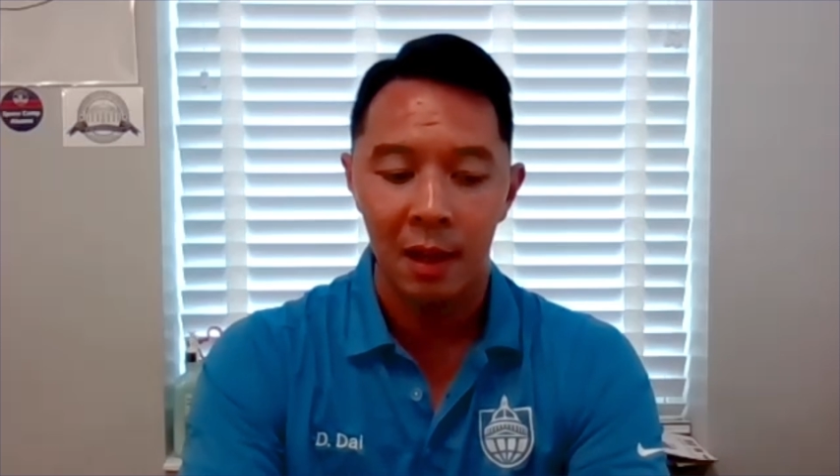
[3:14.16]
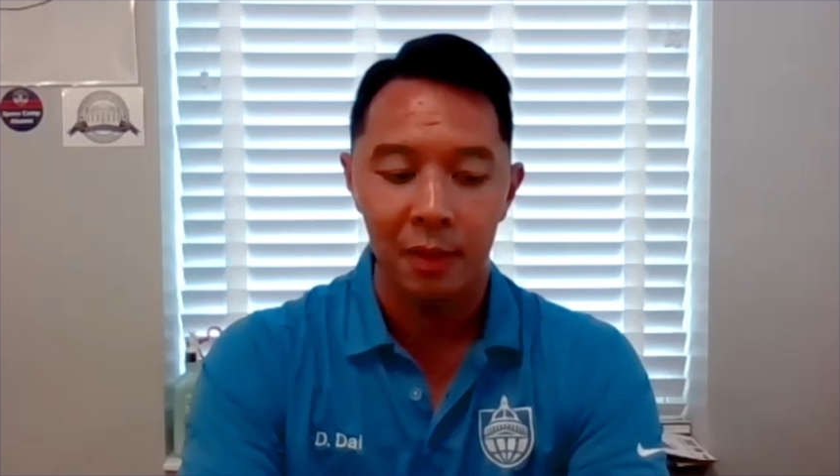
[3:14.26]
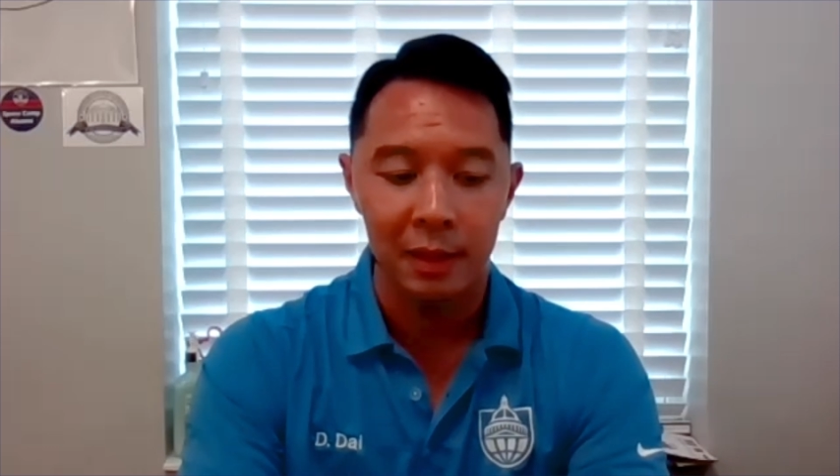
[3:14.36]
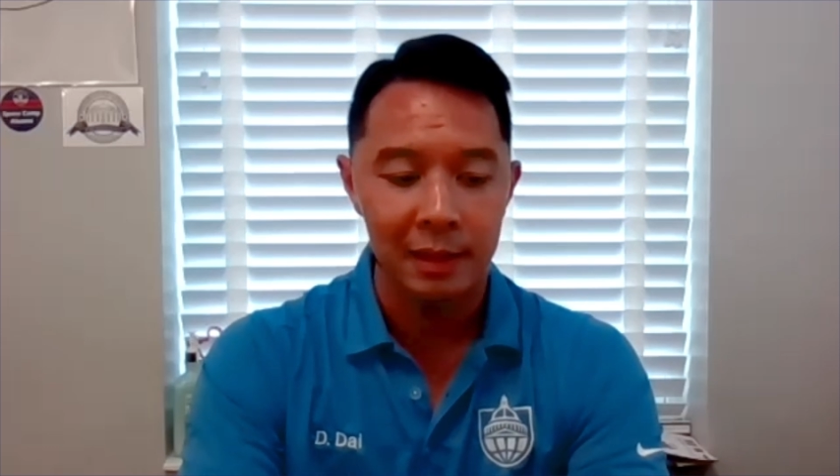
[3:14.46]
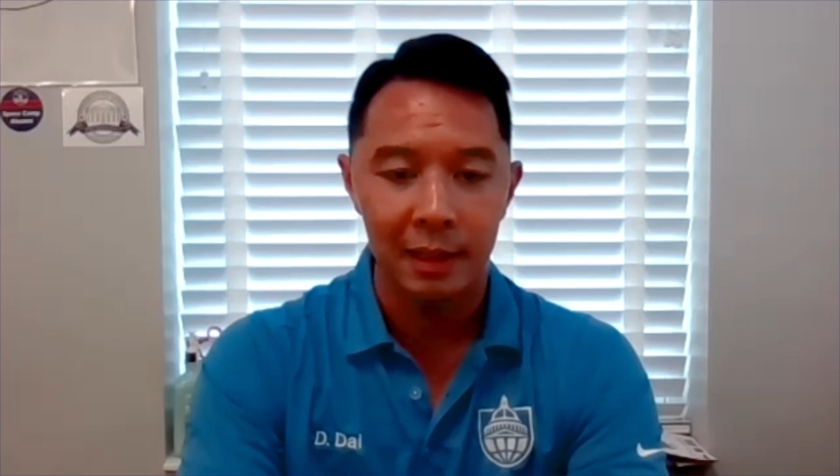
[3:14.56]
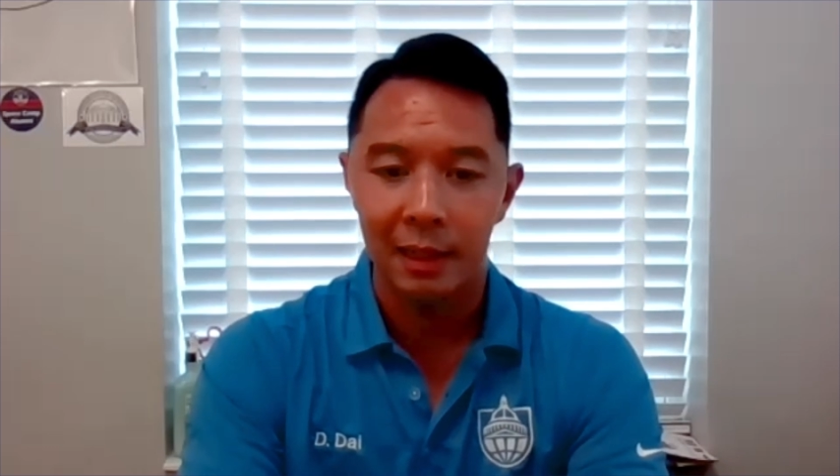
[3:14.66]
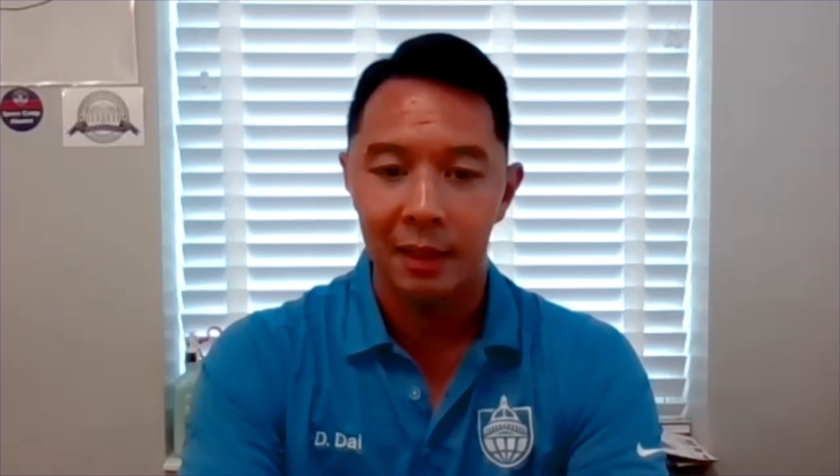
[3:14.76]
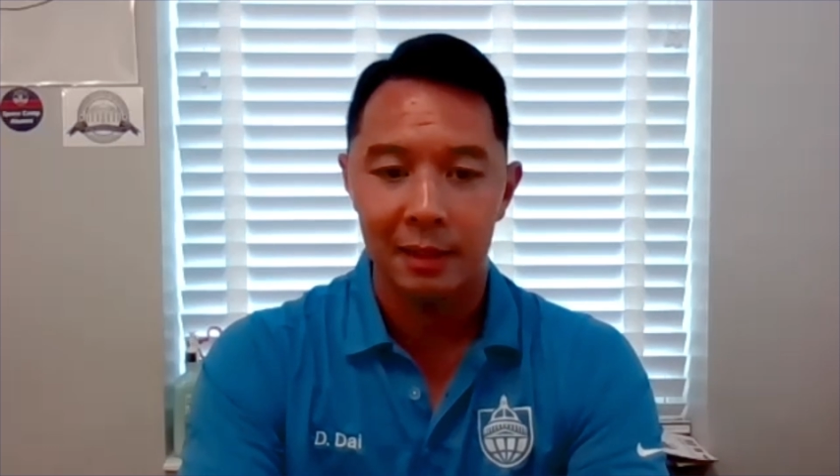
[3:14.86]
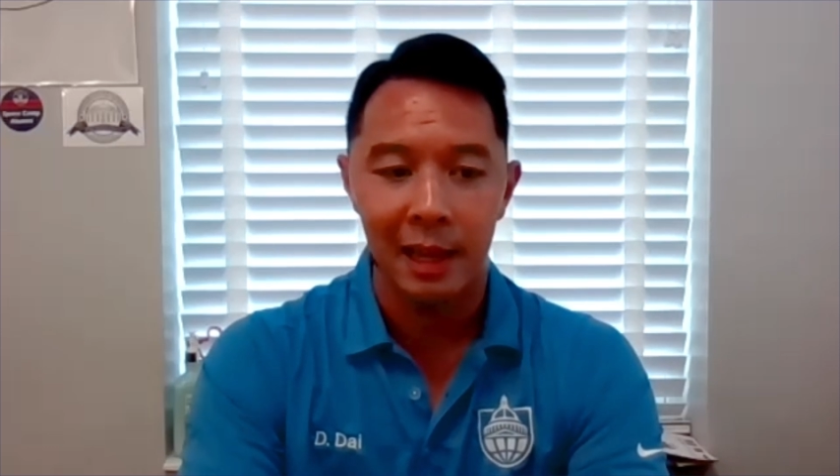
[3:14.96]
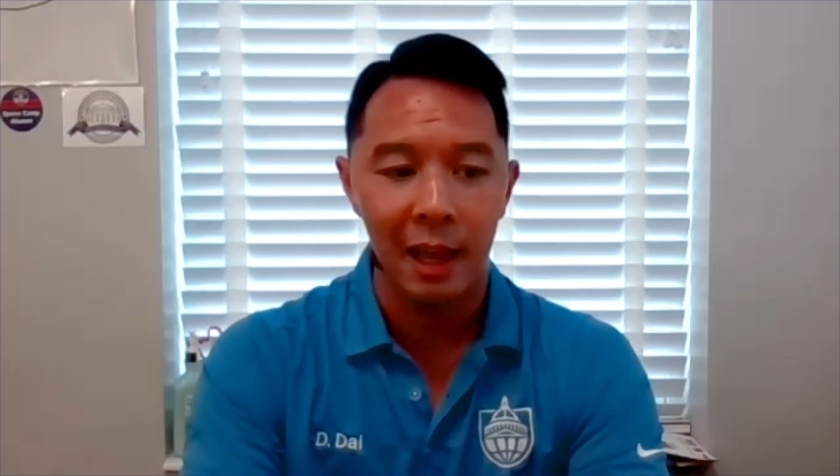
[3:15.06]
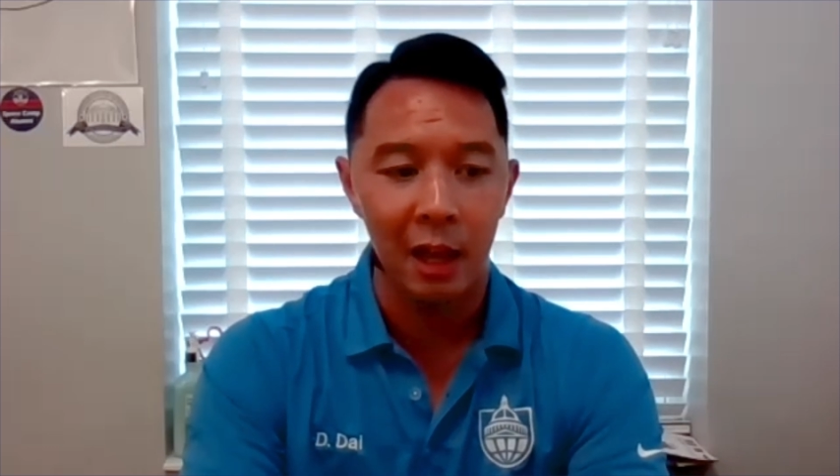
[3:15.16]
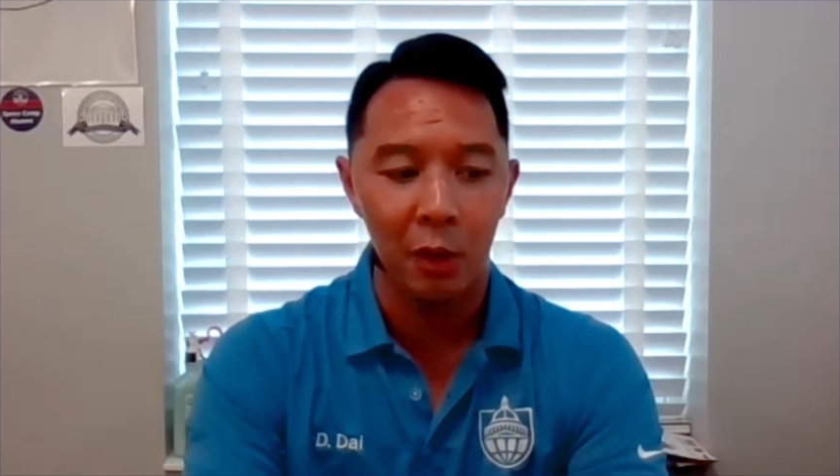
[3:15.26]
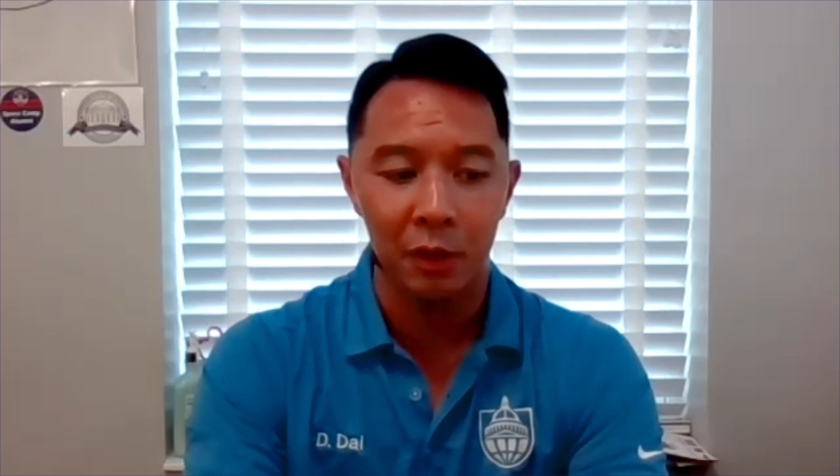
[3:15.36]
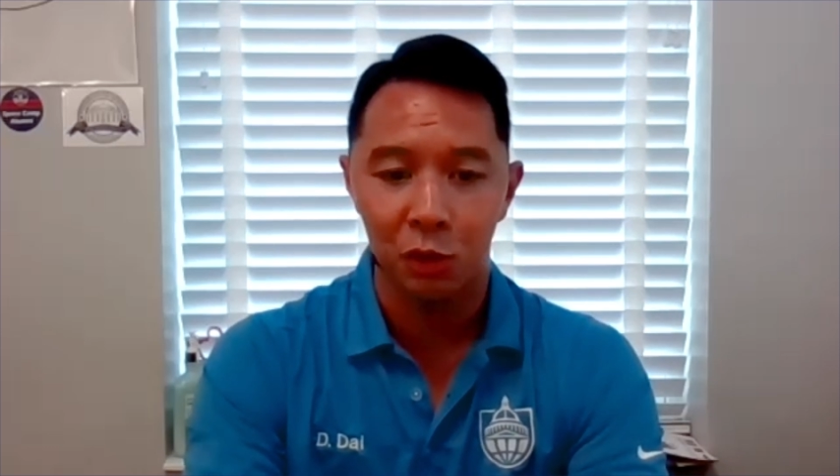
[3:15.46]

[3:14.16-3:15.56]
the city, the town, the